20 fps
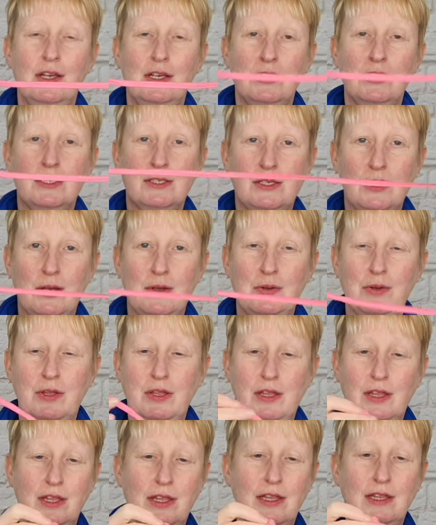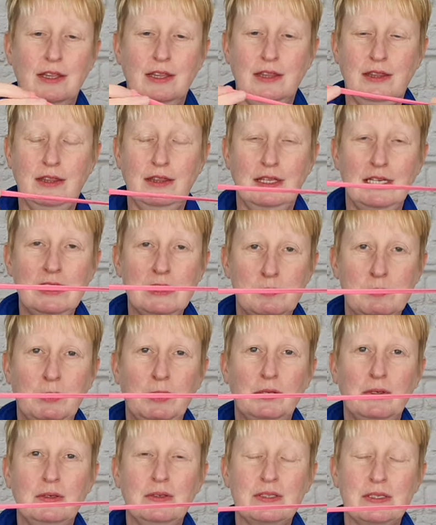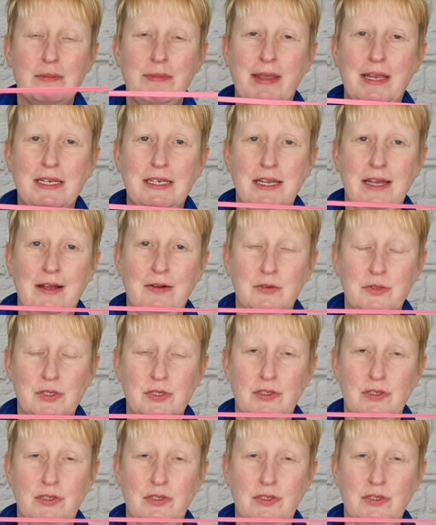So these balloons are made out